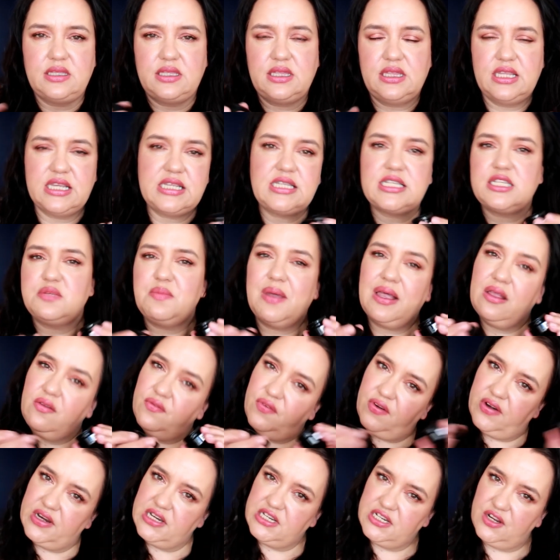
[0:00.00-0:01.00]
this smelt
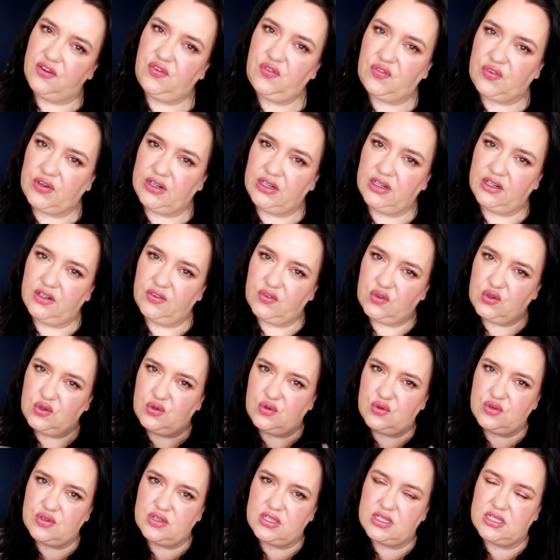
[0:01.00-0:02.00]
very different, and of
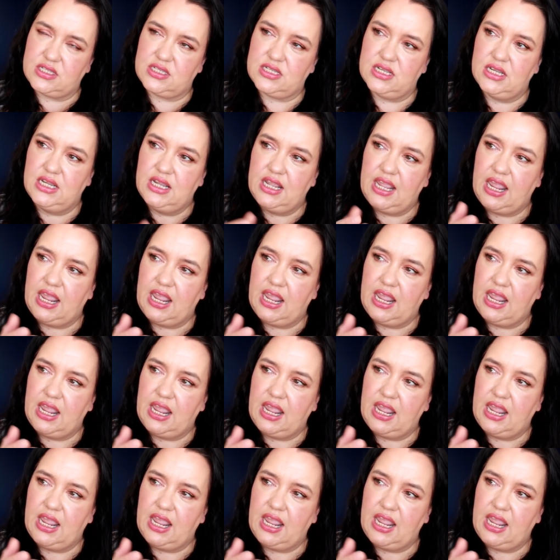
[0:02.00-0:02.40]
course